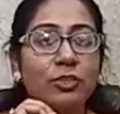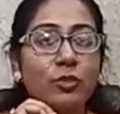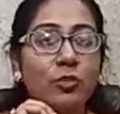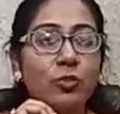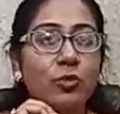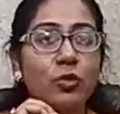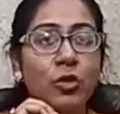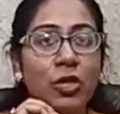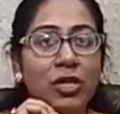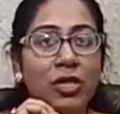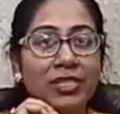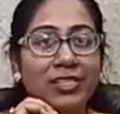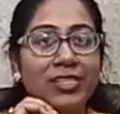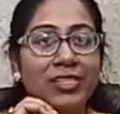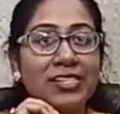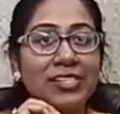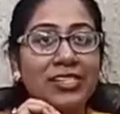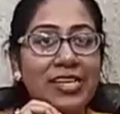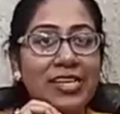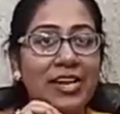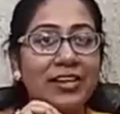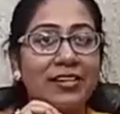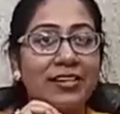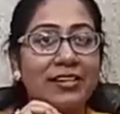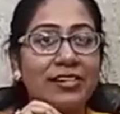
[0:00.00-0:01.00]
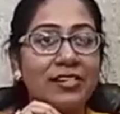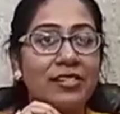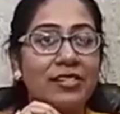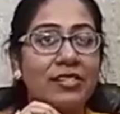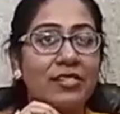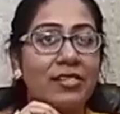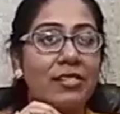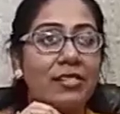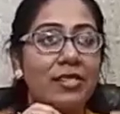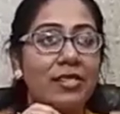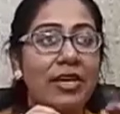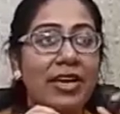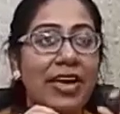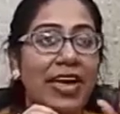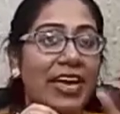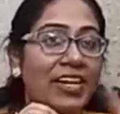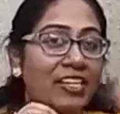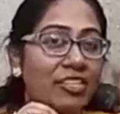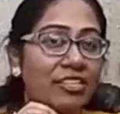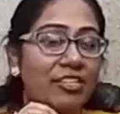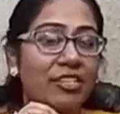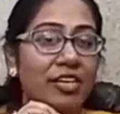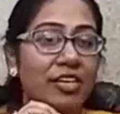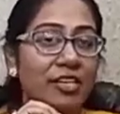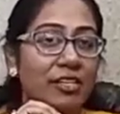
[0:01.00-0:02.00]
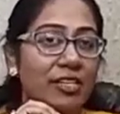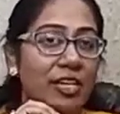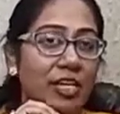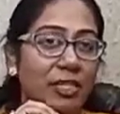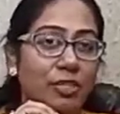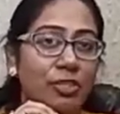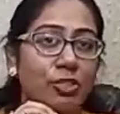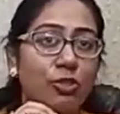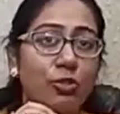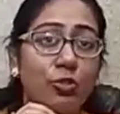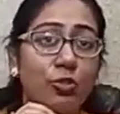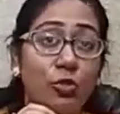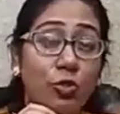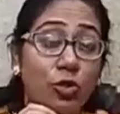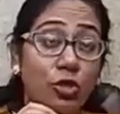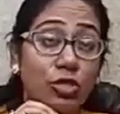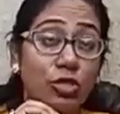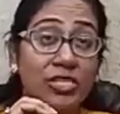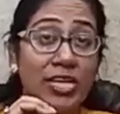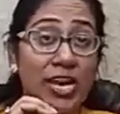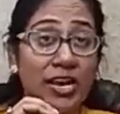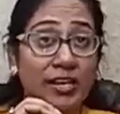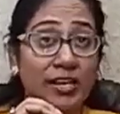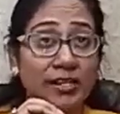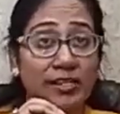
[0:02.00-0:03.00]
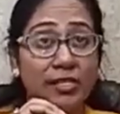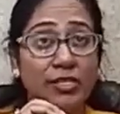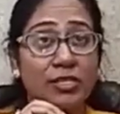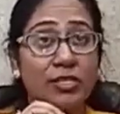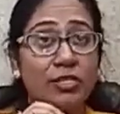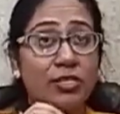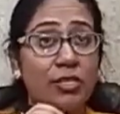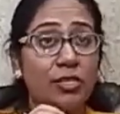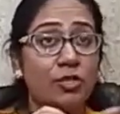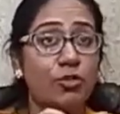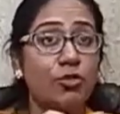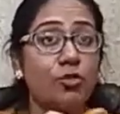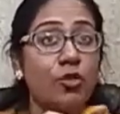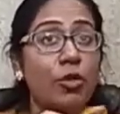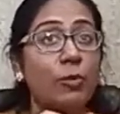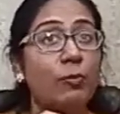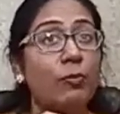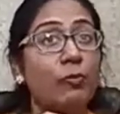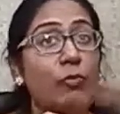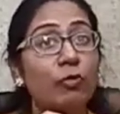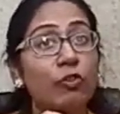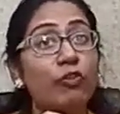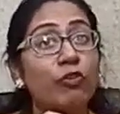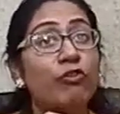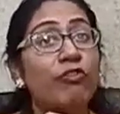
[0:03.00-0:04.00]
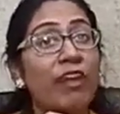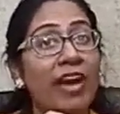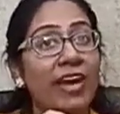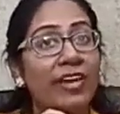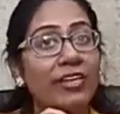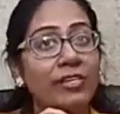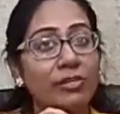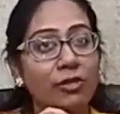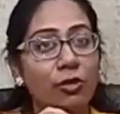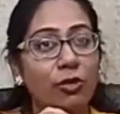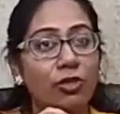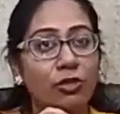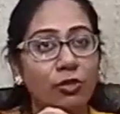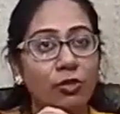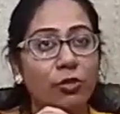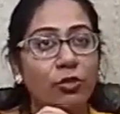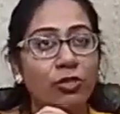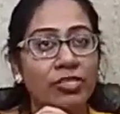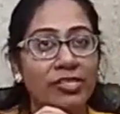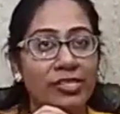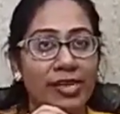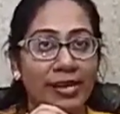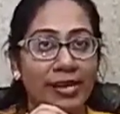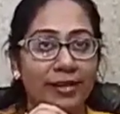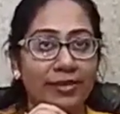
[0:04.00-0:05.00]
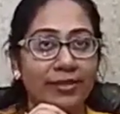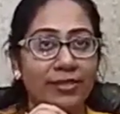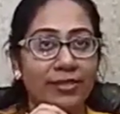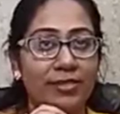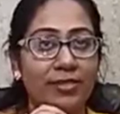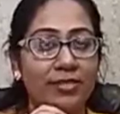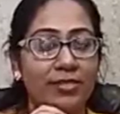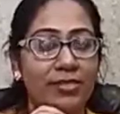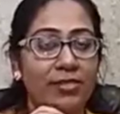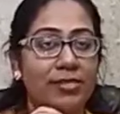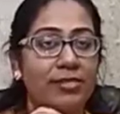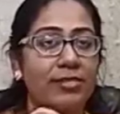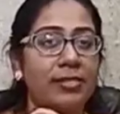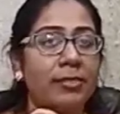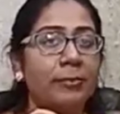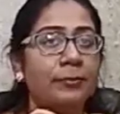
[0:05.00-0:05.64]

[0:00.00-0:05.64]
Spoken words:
to the sentences, extra touch to those sentences, to improvise on those sentences.